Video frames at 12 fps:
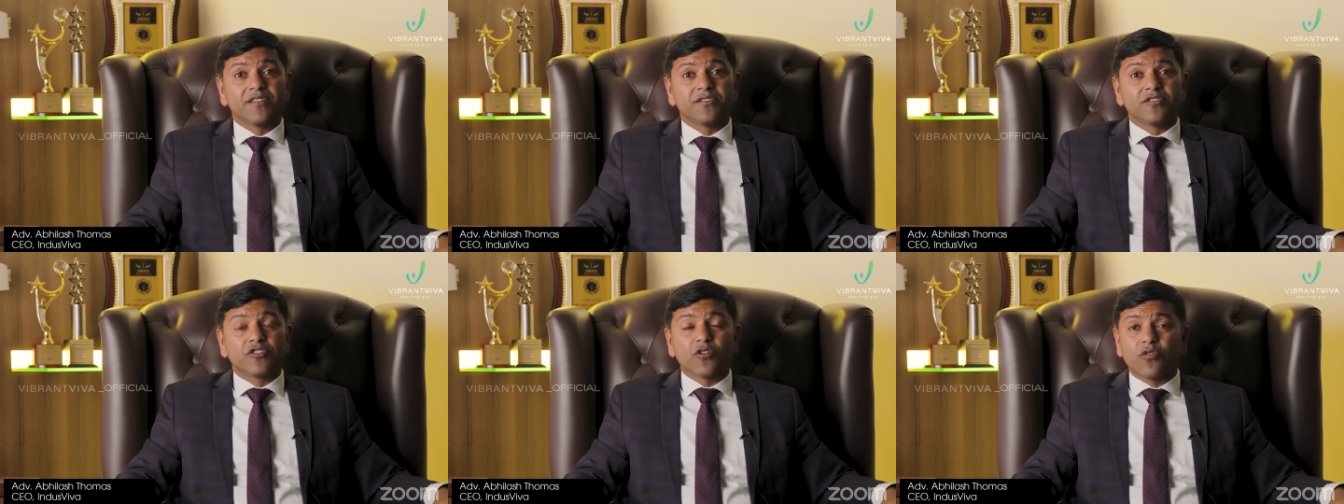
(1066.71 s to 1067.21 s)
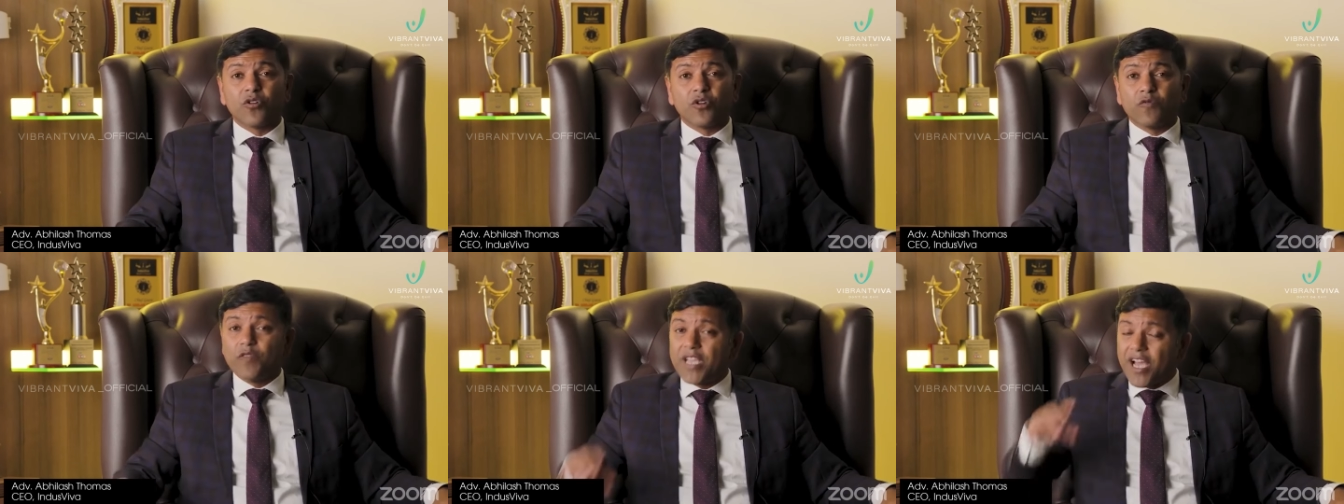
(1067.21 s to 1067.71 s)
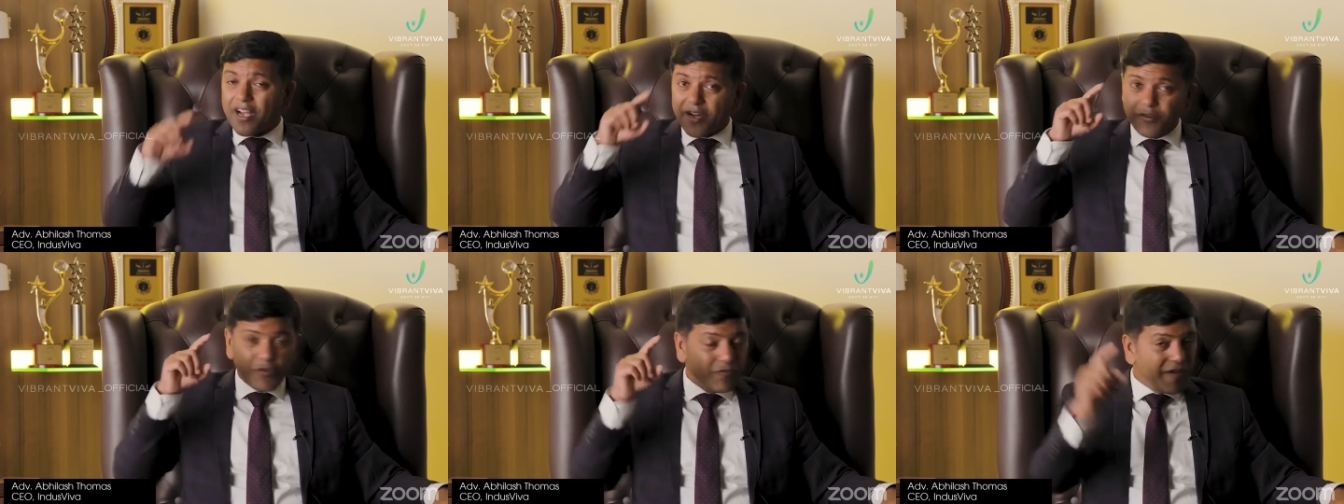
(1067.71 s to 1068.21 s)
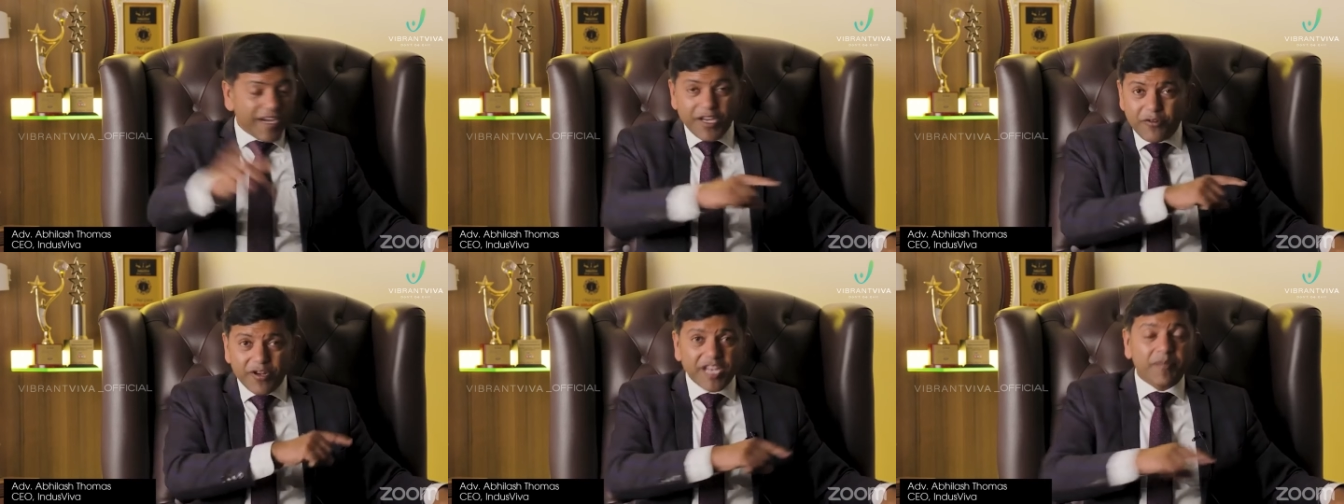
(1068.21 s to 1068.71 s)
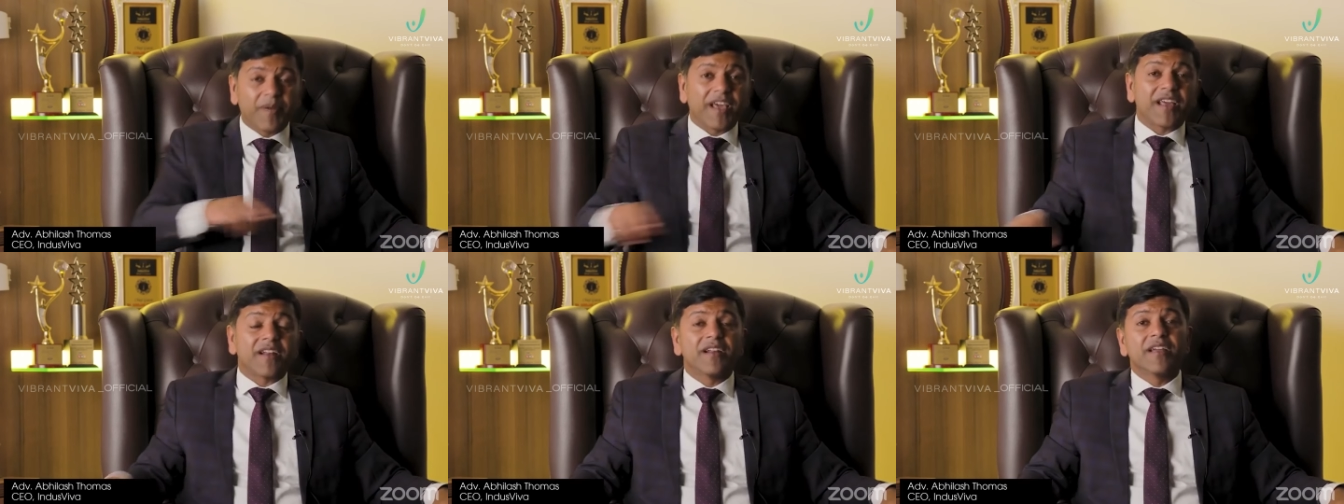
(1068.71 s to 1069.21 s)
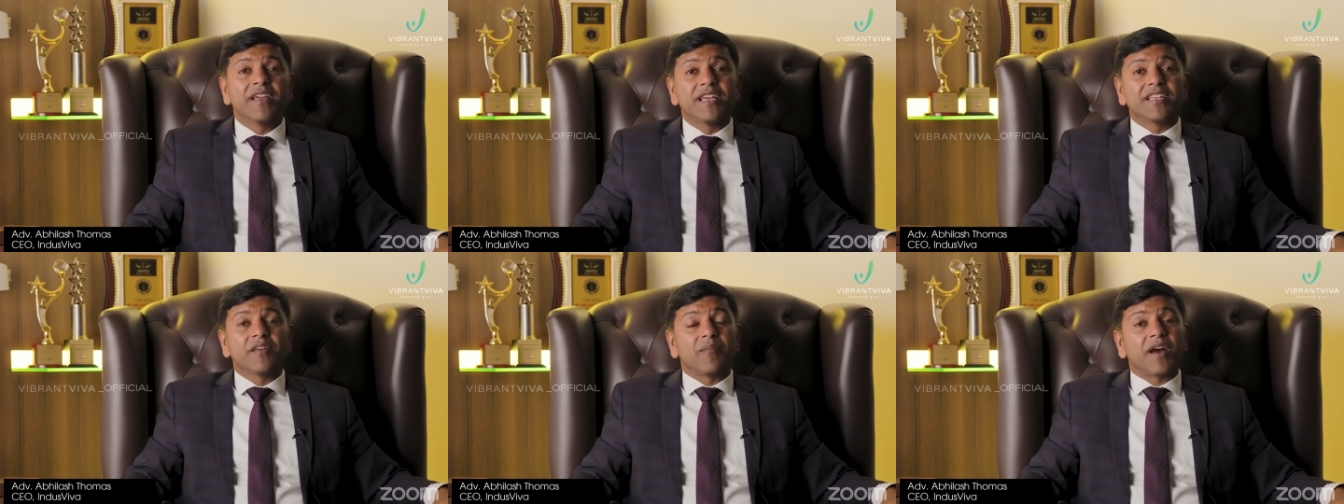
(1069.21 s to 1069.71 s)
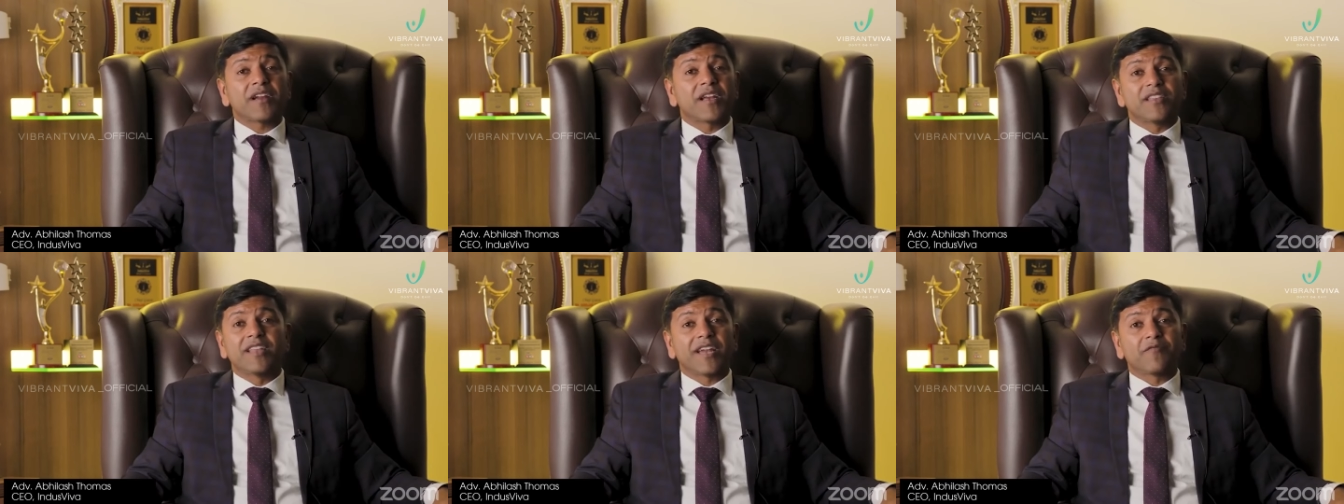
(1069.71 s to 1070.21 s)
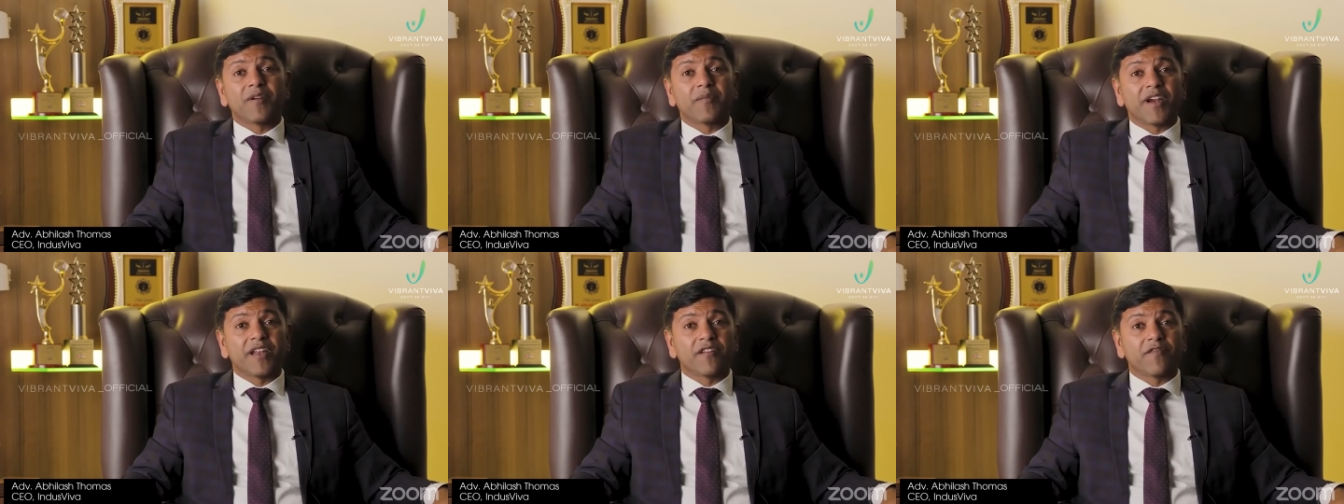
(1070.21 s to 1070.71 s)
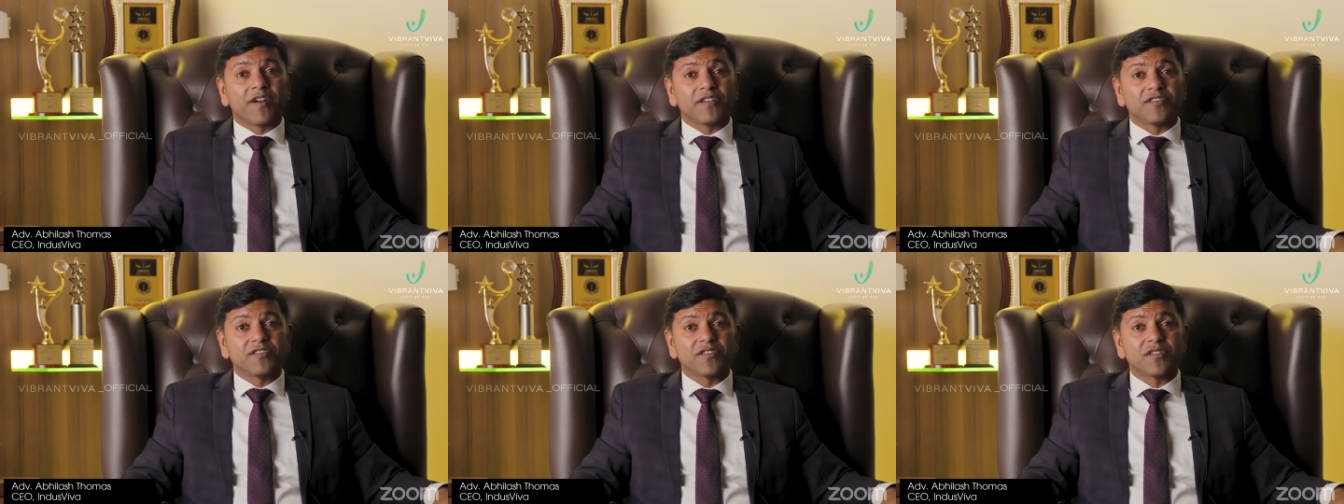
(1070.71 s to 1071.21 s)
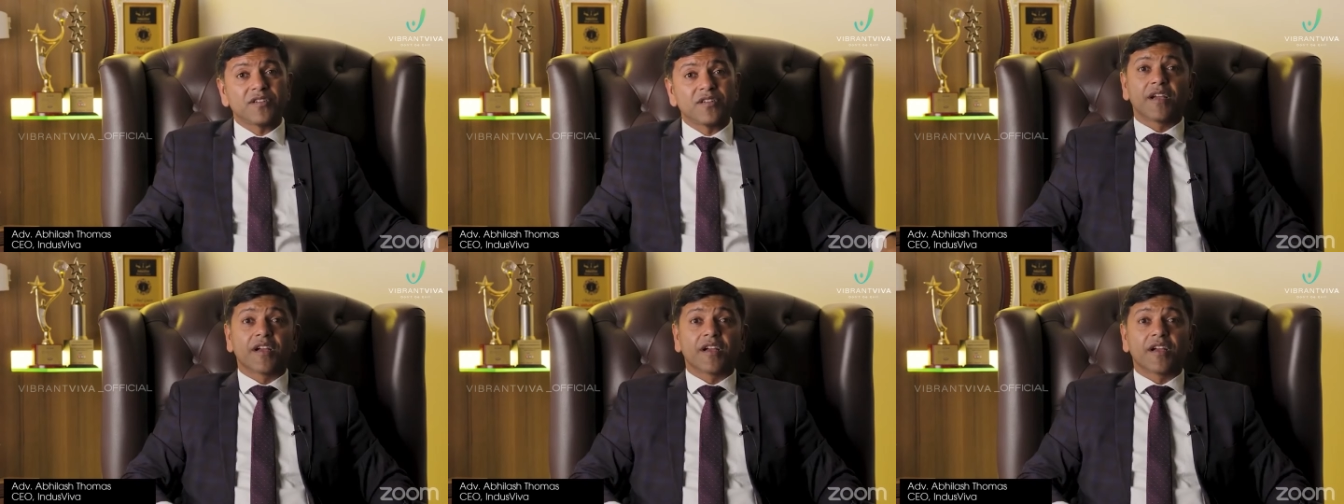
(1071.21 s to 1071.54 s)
So we are a very unique player in the market that way, my dear friends.